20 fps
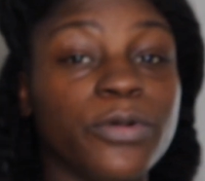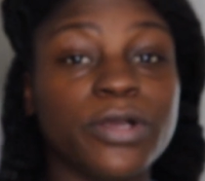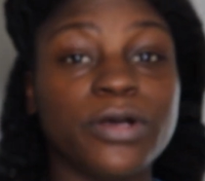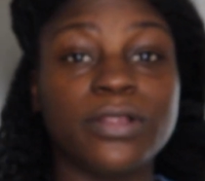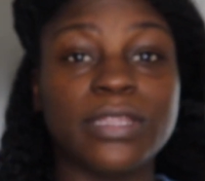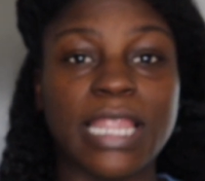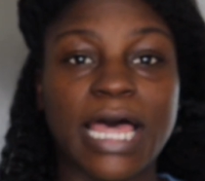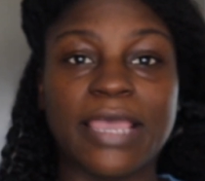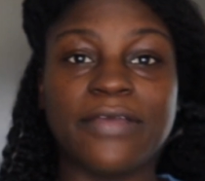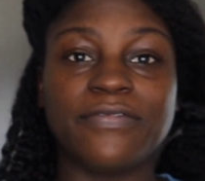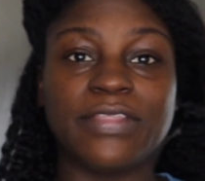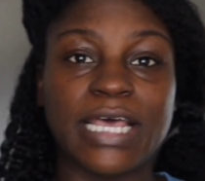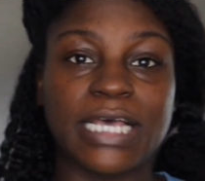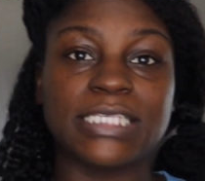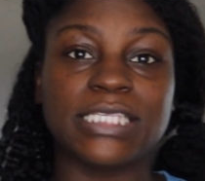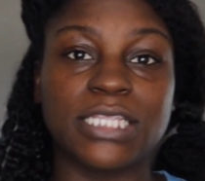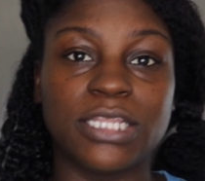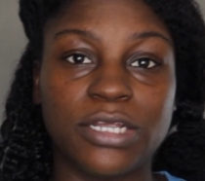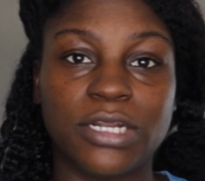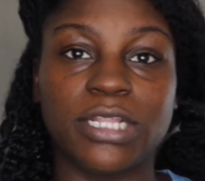real life,
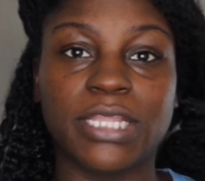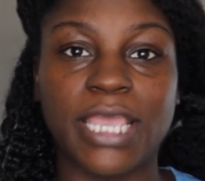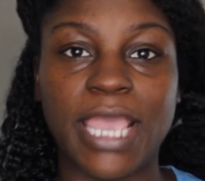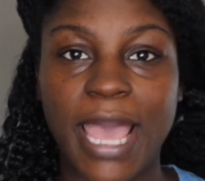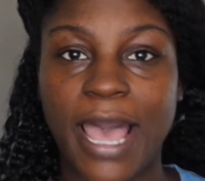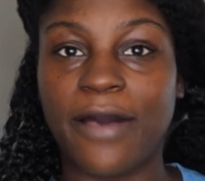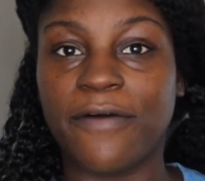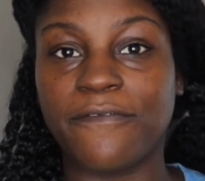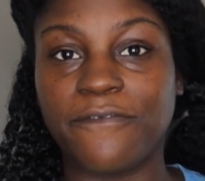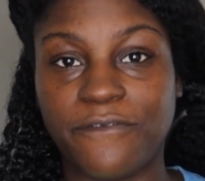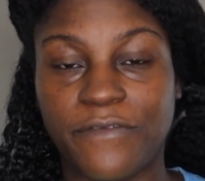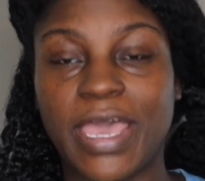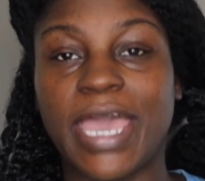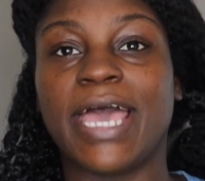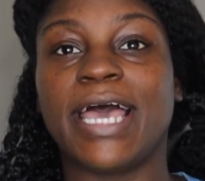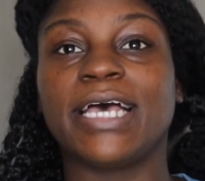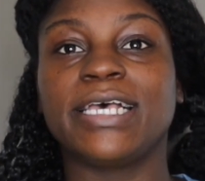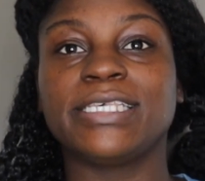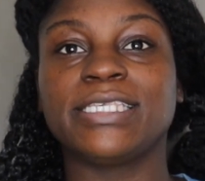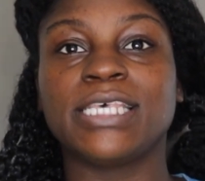that's literally how
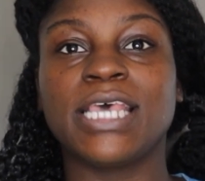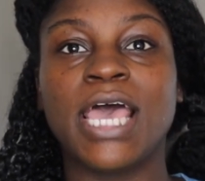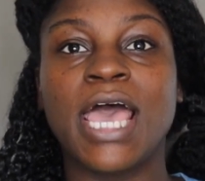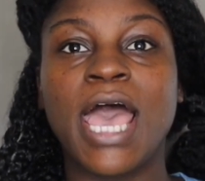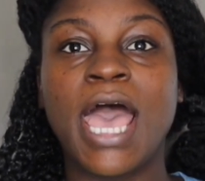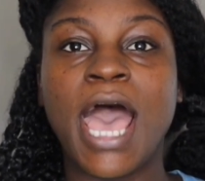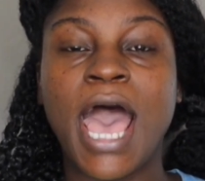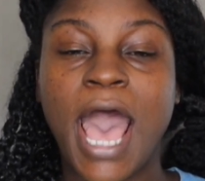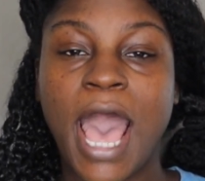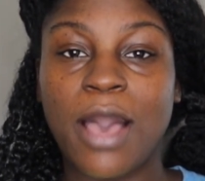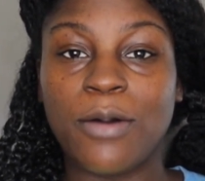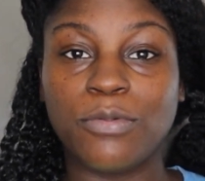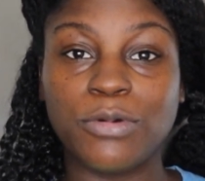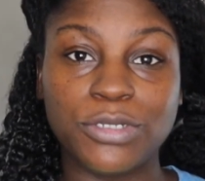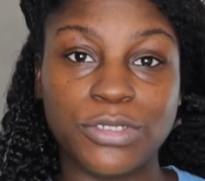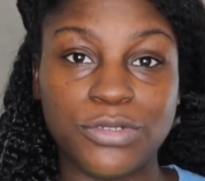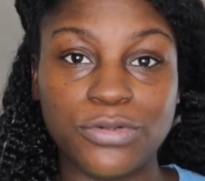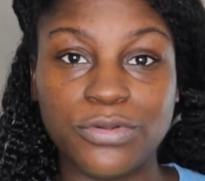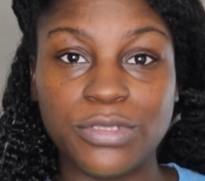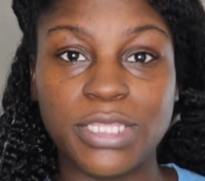fast I
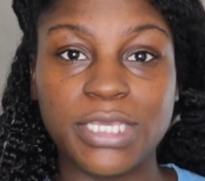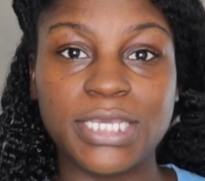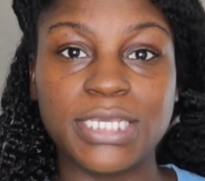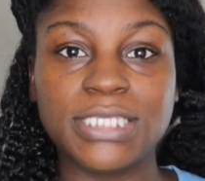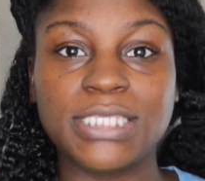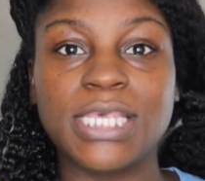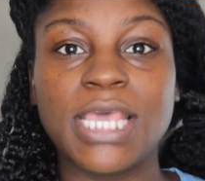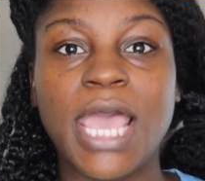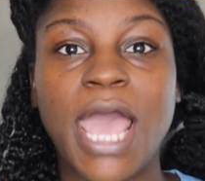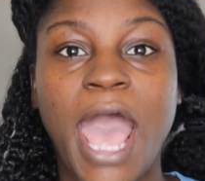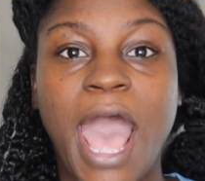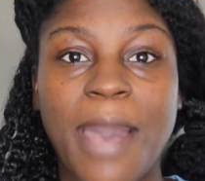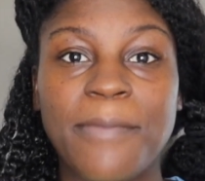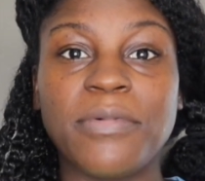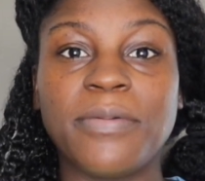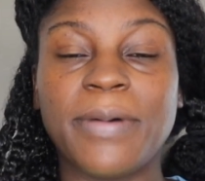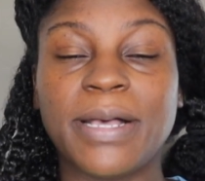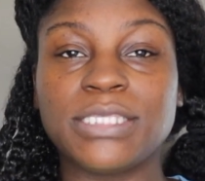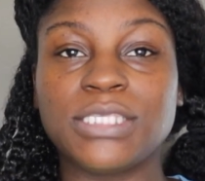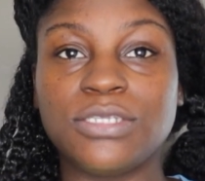would do this. I'm
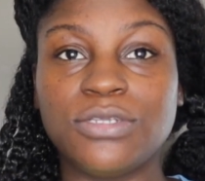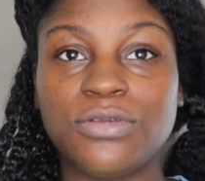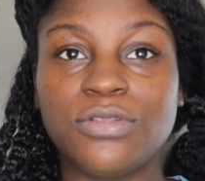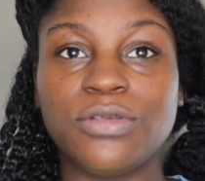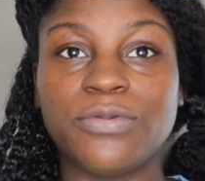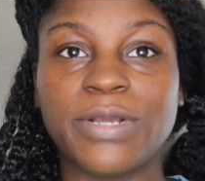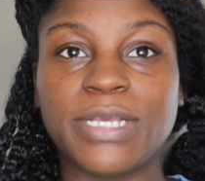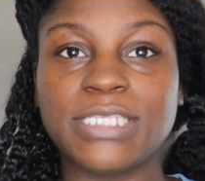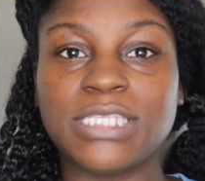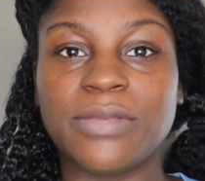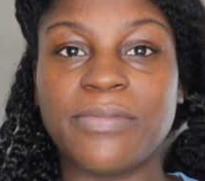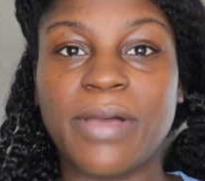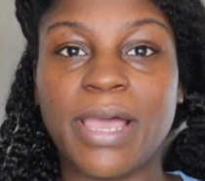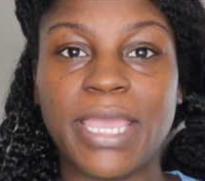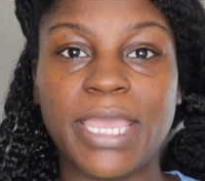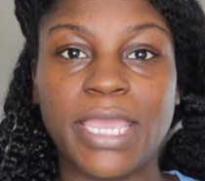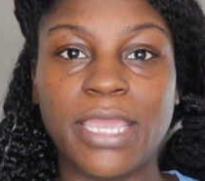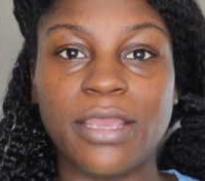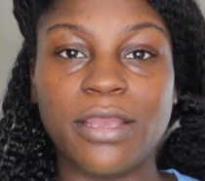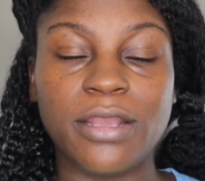about to do the rest of my
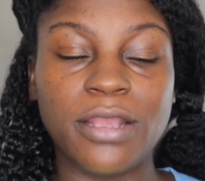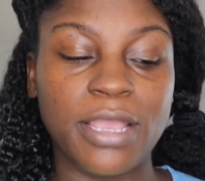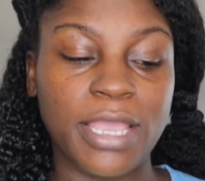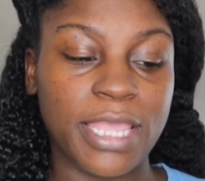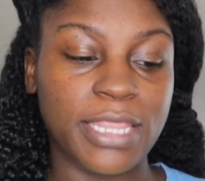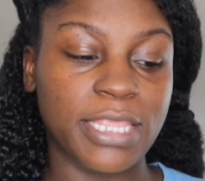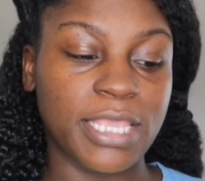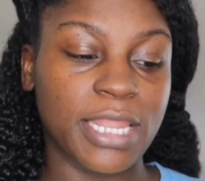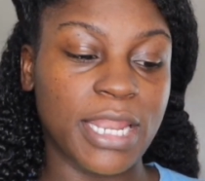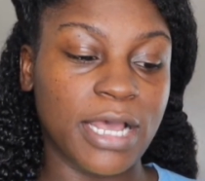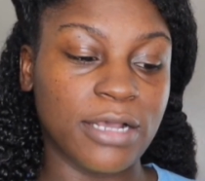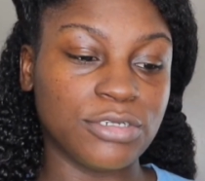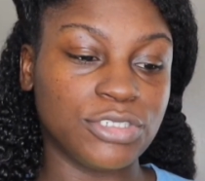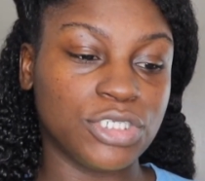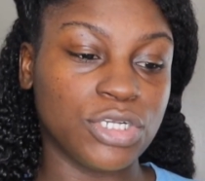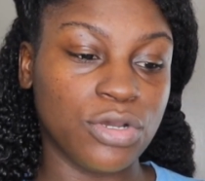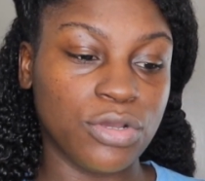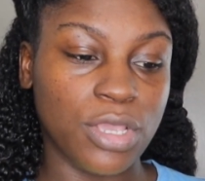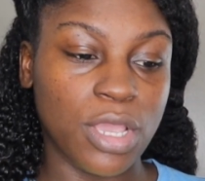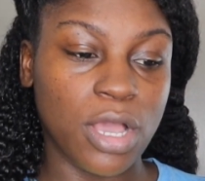hair, and then I'll show